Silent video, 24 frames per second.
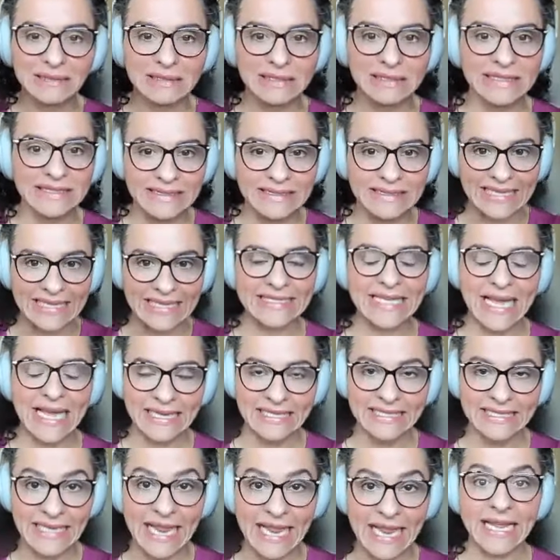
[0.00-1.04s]
like
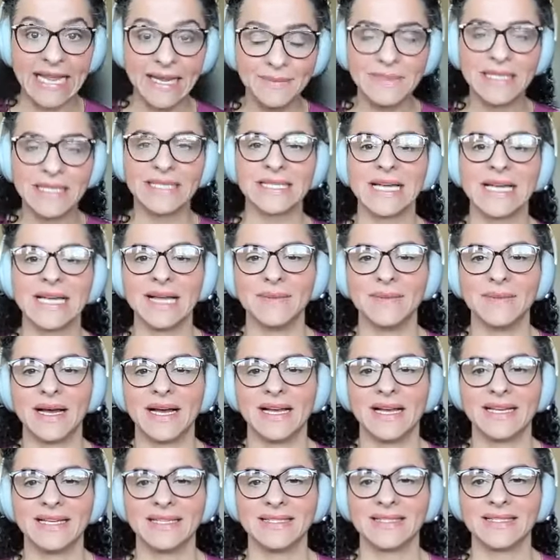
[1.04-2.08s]
named as
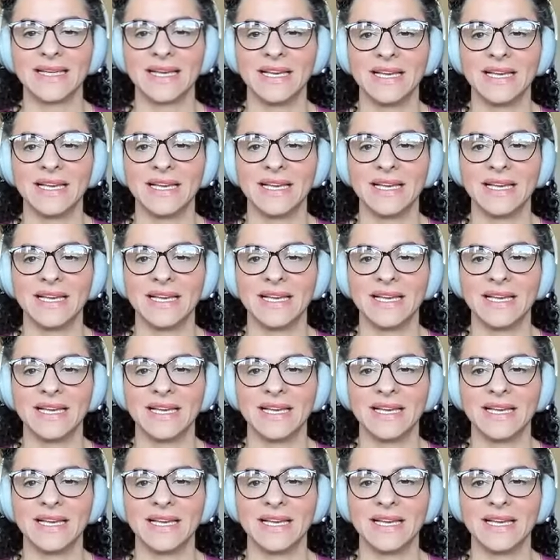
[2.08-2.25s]
as